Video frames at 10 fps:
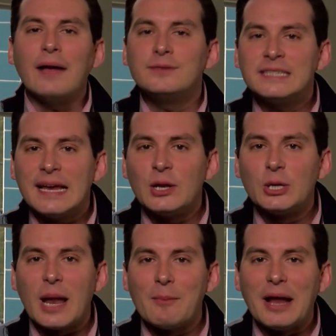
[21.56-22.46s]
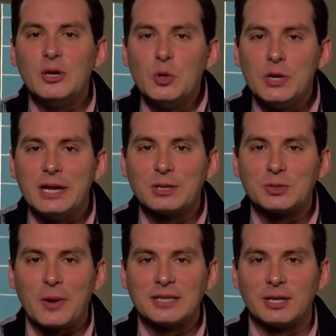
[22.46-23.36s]
I've settled on my New
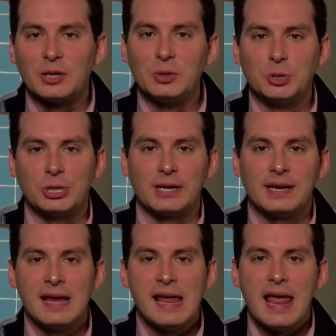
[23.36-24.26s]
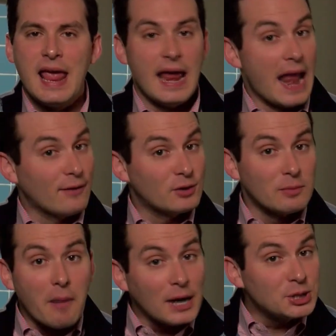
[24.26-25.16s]
Year's resolution. And
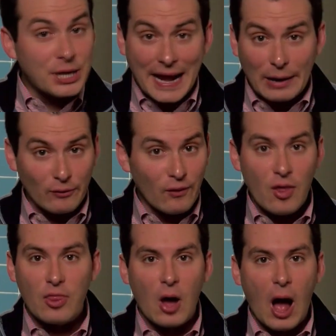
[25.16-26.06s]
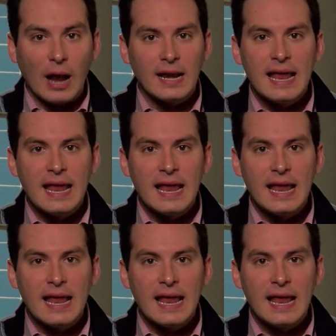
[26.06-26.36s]
after much careful thought,